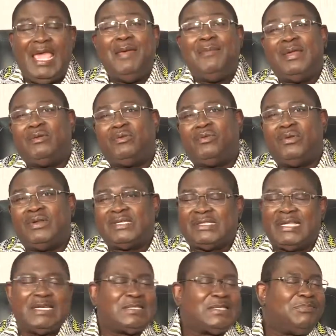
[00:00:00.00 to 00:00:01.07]
Amen crooners.
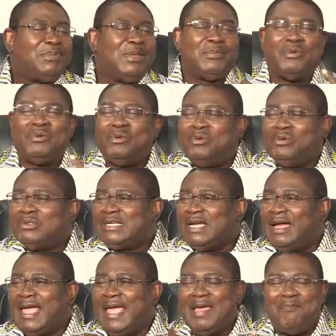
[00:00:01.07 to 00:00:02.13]
There are some people who will
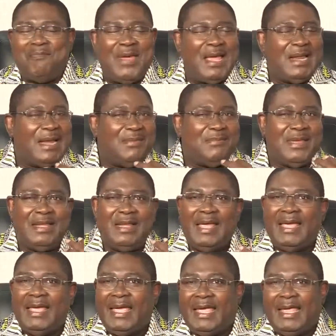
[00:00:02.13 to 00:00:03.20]
just, Amen. I mean,
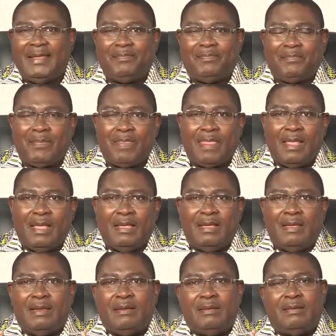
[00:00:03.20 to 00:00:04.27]
hey,
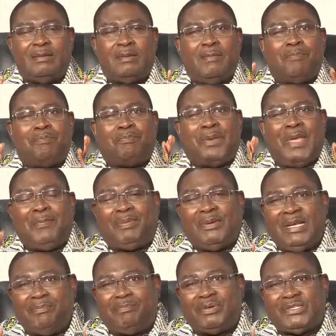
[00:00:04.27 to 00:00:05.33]

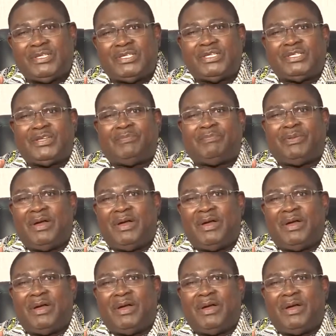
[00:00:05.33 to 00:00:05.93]
people in positions of